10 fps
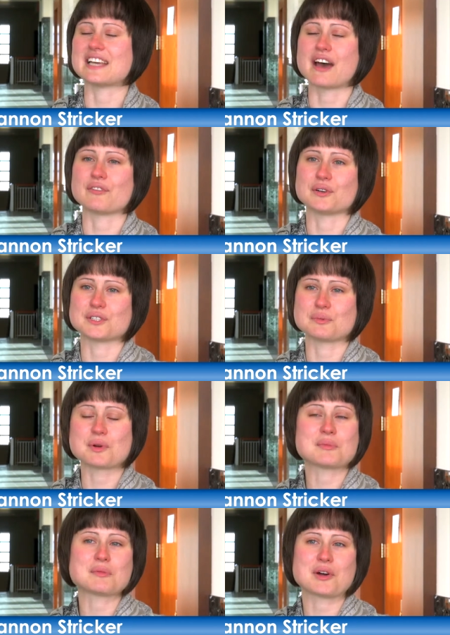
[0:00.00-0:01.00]
to have her as a
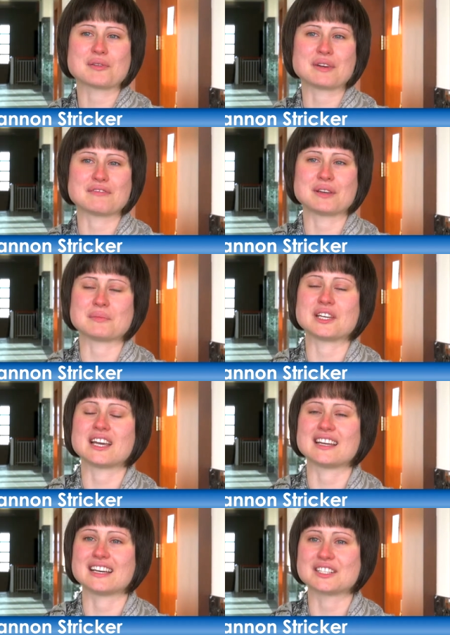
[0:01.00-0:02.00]
permanent part of my family
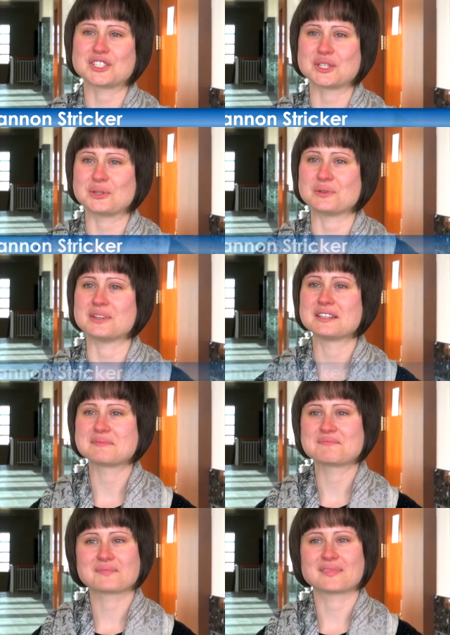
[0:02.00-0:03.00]
and get to
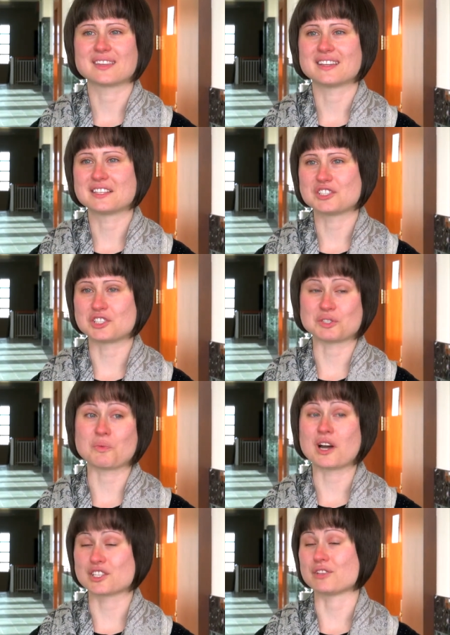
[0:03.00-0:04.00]

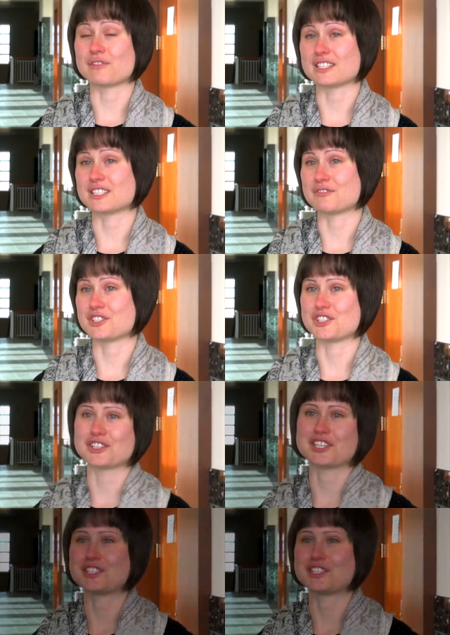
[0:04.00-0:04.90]
just watch the rest of her journey